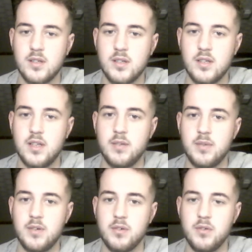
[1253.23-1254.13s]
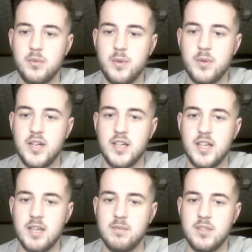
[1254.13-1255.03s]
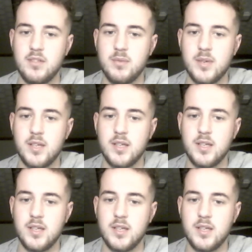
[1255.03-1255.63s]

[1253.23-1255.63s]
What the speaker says: And there we go, we win the game this way.